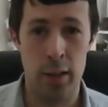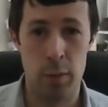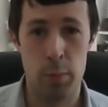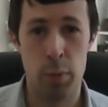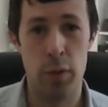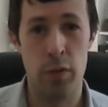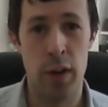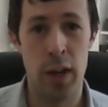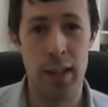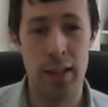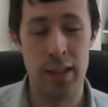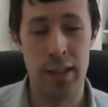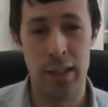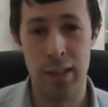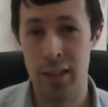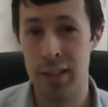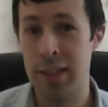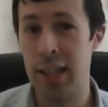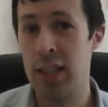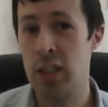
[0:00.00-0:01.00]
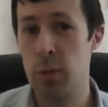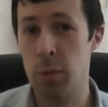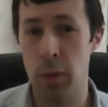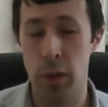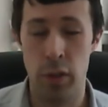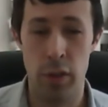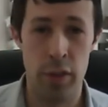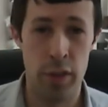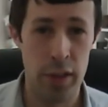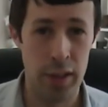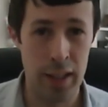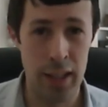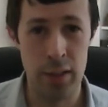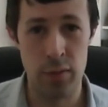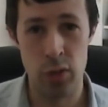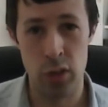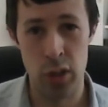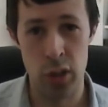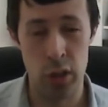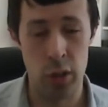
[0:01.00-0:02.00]
providing an assessment that
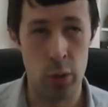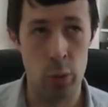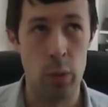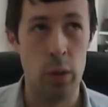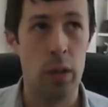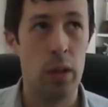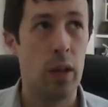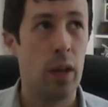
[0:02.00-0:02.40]
gives you